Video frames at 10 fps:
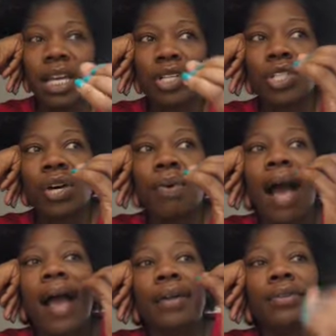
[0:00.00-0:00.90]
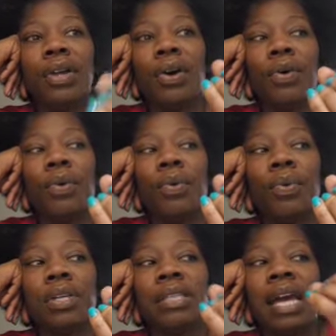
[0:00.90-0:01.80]
So I know
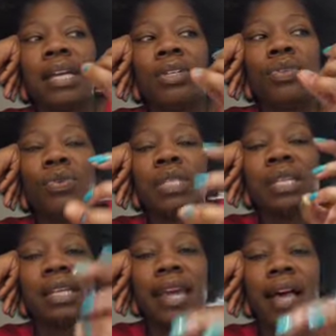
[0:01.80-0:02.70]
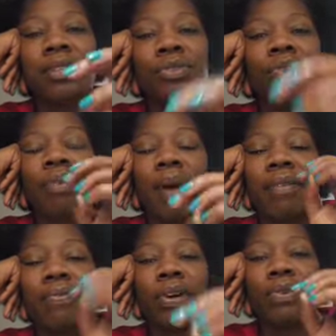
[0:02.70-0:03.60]
that using the calendar on my
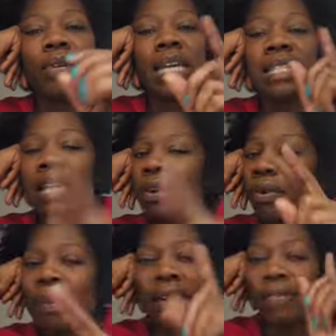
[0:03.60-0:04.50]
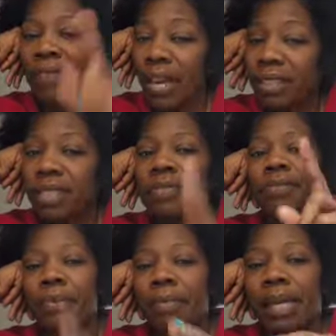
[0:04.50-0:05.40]
phone is not going to be effective
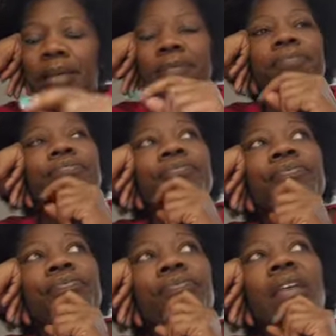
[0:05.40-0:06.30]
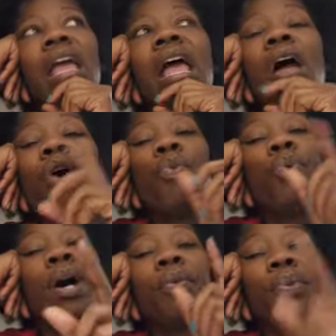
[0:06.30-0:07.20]
for me.
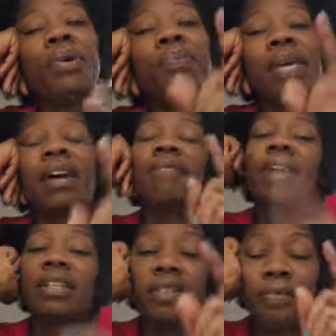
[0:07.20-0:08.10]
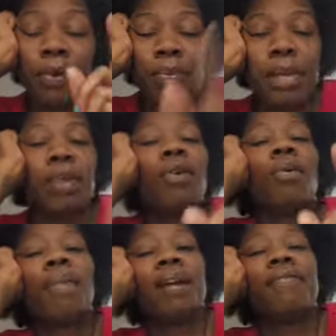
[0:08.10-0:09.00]
What will be effective for me
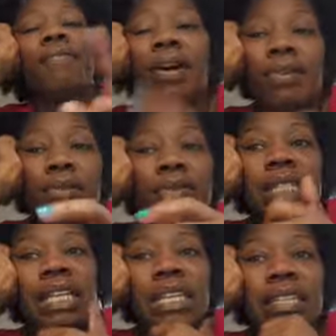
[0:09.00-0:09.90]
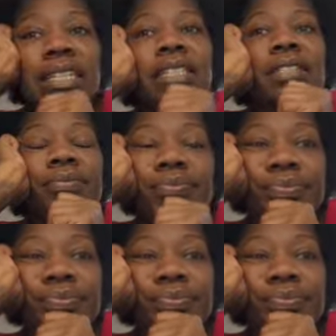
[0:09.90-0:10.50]
on my phone is